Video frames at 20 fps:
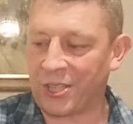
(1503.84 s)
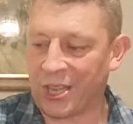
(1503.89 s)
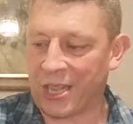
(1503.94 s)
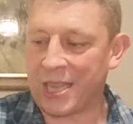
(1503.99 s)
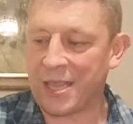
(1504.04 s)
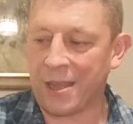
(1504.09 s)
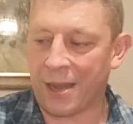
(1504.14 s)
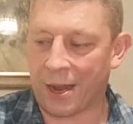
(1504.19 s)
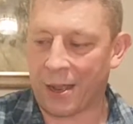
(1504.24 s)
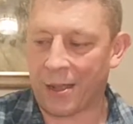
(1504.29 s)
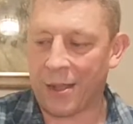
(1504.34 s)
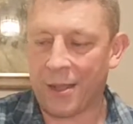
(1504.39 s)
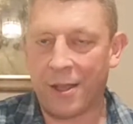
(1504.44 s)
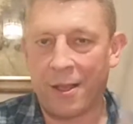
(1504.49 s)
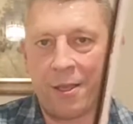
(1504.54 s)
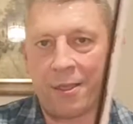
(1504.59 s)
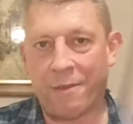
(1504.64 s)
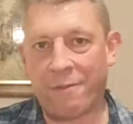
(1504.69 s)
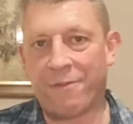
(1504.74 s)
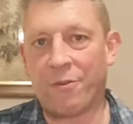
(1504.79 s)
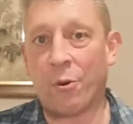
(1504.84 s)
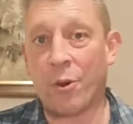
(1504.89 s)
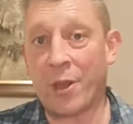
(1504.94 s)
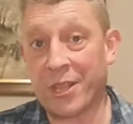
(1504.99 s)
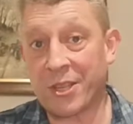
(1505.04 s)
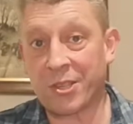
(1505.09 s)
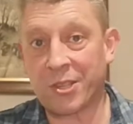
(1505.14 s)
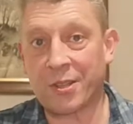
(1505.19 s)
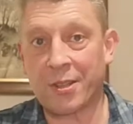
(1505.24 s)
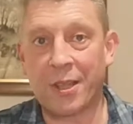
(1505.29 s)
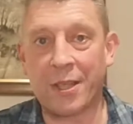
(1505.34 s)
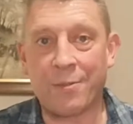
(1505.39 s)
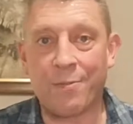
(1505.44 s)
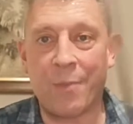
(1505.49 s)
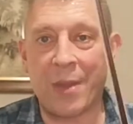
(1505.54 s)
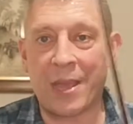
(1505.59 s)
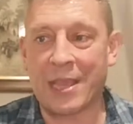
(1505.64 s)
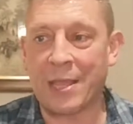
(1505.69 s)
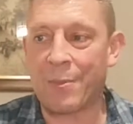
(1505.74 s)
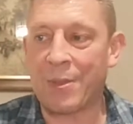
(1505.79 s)
to hear the voice that
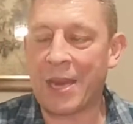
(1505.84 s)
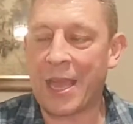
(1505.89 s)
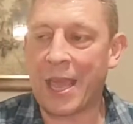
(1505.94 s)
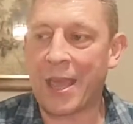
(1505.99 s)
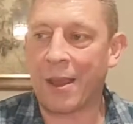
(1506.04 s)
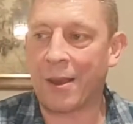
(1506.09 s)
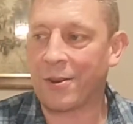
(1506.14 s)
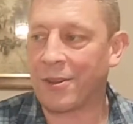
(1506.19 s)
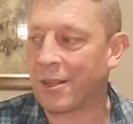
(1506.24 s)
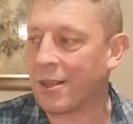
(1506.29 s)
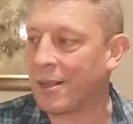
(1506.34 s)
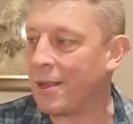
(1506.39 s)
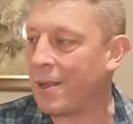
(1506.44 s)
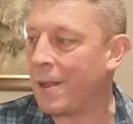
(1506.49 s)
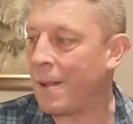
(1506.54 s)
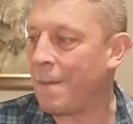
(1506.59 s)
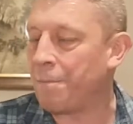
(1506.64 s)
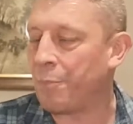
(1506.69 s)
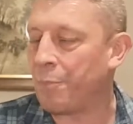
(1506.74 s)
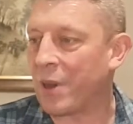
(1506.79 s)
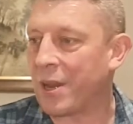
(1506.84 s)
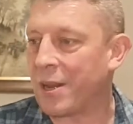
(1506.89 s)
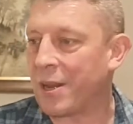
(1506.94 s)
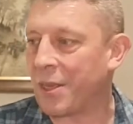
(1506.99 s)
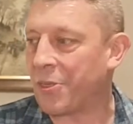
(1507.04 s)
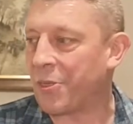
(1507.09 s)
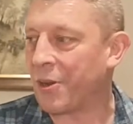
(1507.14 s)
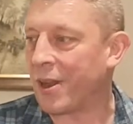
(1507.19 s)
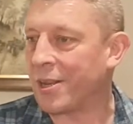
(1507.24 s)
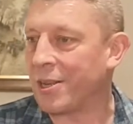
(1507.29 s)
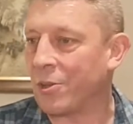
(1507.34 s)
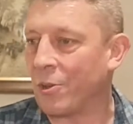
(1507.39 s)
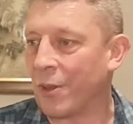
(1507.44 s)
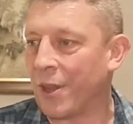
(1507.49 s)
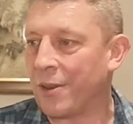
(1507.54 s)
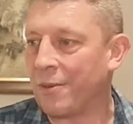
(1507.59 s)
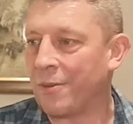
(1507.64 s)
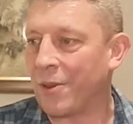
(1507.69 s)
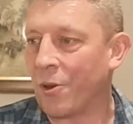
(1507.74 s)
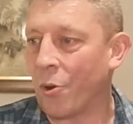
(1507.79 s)
might have been heard by Nathaniel
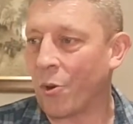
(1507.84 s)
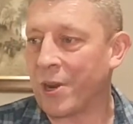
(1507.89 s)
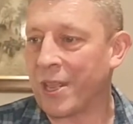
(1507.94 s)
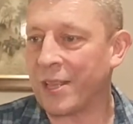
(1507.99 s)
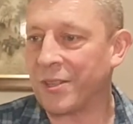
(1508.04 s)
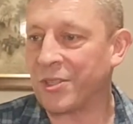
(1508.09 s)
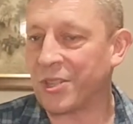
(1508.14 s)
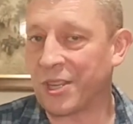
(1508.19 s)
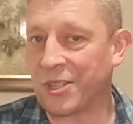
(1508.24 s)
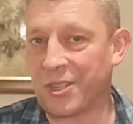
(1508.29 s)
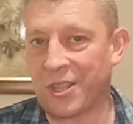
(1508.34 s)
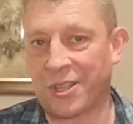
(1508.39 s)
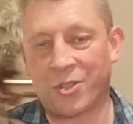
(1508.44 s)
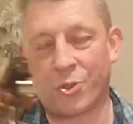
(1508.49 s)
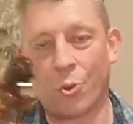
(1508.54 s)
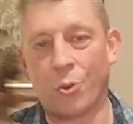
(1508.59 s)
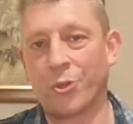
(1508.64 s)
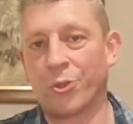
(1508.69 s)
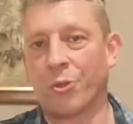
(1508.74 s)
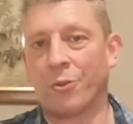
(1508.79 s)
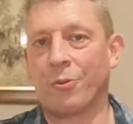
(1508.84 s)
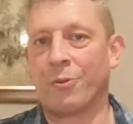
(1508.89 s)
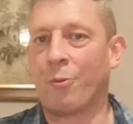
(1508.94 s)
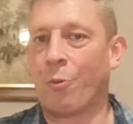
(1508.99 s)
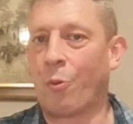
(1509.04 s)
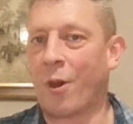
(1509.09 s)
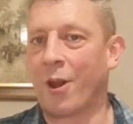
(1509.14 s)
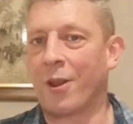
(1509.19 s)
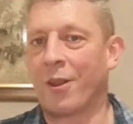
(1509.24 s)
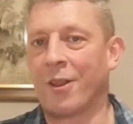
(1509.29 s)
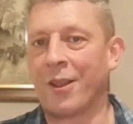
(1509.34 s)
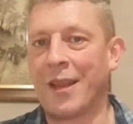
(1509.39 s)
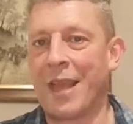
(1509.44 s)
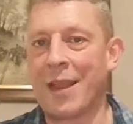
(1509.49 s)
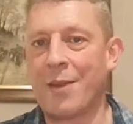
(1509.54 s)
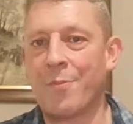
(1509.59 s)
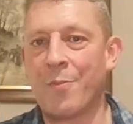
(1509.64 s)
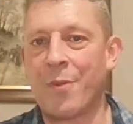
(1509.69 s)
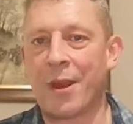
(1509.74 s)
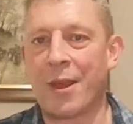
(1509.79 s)
in audiences. The social whirl in
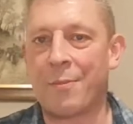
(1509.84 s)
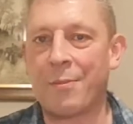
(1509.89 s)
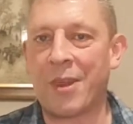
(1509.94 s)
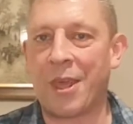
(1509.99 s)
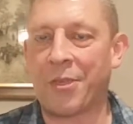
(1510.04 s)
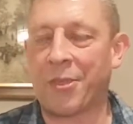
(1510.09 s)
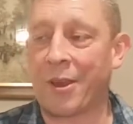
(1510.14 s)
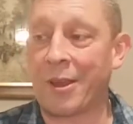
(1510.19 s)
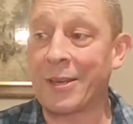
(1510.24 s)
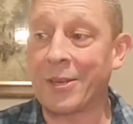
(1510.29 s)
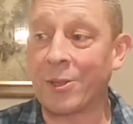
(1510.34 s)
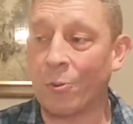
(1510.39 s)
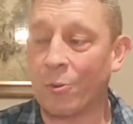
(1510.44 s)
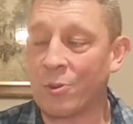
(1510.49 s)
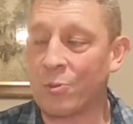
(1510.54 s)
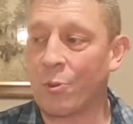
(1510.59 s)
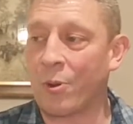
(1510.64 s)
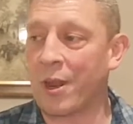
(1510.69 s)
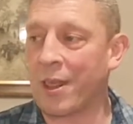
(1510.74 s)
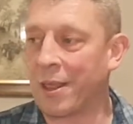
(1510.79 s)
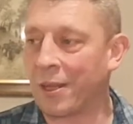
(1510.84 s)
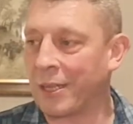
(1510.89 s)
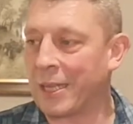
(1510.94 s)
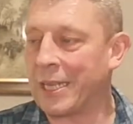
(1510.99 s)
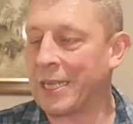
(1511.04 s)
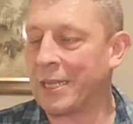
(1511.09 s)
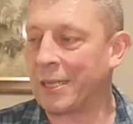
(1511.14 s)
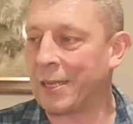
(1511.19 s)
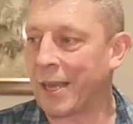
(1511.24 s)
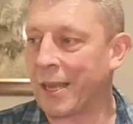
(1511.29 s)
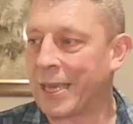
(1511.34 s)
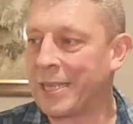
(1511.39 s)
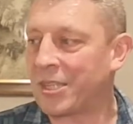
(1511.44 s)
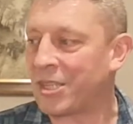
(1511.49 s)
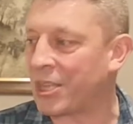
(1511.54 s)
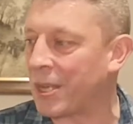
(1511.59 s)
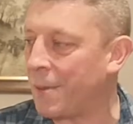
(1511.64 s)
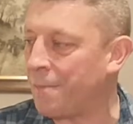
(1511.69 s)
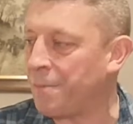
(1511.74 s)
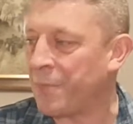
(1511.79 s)
Edinburgh, Nathaniel was one of the leading
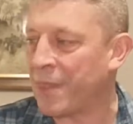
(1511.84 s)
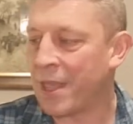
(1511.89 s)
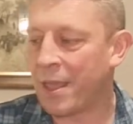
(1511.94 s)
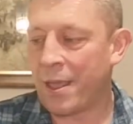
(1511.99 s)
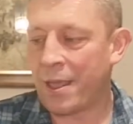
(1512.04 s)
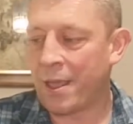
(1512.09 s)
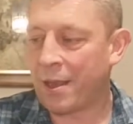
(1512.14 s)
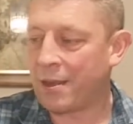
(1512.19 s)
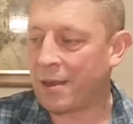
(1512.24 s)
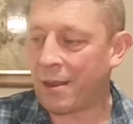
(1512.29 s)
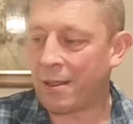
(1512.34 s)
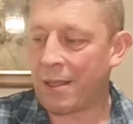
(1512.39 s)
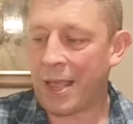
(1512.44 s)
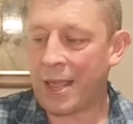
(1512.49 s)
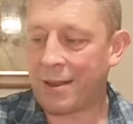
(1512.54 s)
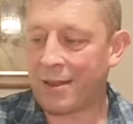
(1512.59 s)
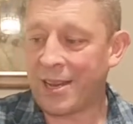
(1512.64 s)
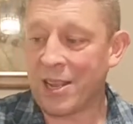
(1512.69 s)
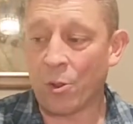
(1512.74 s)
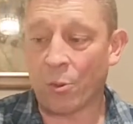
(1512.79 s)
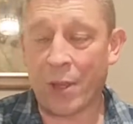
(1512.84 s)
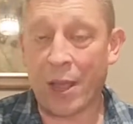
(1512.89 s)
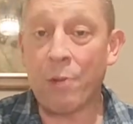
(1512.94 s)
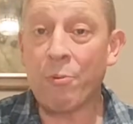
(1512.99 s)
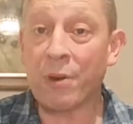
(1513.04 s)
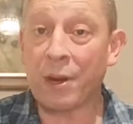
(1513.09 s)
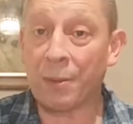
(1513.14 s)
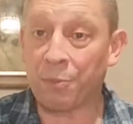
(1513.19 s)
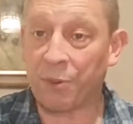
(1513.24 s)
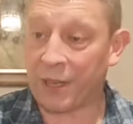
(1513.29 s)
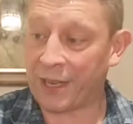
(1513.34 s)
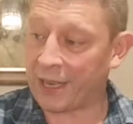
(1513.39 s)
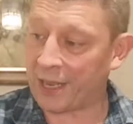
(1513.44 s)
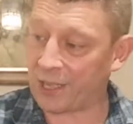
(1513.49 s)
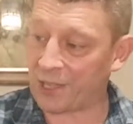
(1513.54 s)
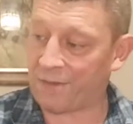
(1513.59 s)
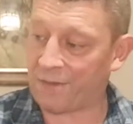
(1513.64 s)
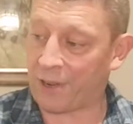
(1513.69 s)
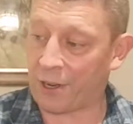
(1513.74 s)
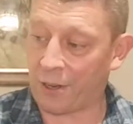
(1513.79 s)
lights. Niel Gow would have played
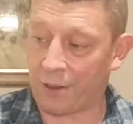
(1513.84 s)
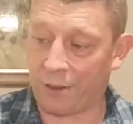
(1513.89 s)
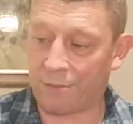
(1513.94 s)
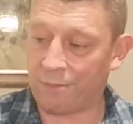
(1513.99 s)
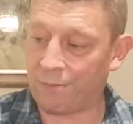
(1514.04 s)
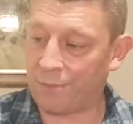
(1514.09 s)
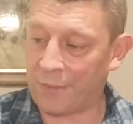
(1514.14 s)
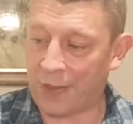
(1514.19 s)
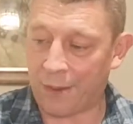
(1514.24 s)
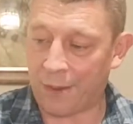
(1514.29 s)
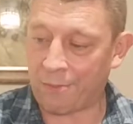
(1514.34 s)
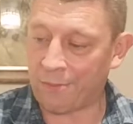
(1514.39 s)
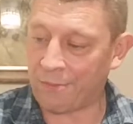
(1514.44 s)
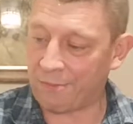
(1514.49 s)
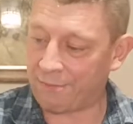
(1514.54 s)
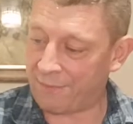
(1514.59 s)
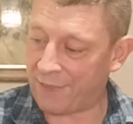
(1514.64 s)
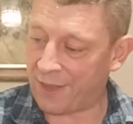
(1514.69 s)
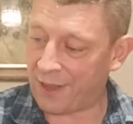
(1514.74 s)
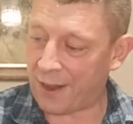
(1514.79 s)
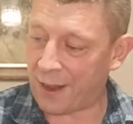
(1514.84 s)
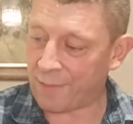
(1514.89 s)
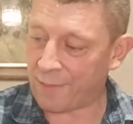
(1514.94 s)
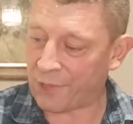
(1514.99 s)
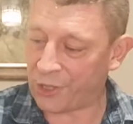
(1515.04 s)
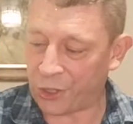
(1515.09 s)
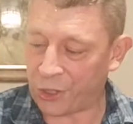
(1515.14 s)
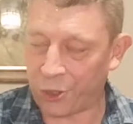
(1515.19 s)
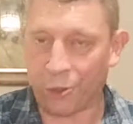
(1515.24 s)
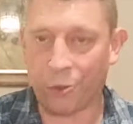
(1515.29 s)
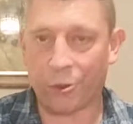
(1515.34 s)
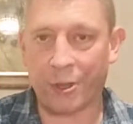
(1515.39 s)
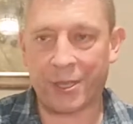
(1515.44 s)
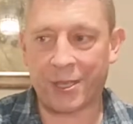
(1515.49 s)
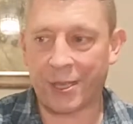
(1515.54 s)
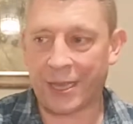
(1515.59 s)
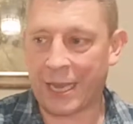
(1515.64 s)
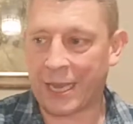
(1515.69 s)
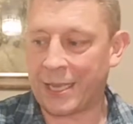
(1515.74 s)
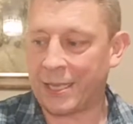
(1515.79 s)
this fiddle, I'm damn sure
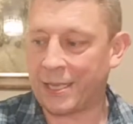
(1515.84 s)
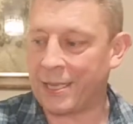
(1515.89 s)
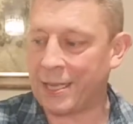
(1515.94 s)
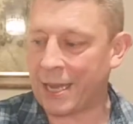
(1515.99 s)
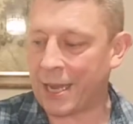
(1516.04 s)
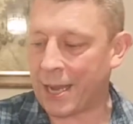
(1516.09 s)
it, and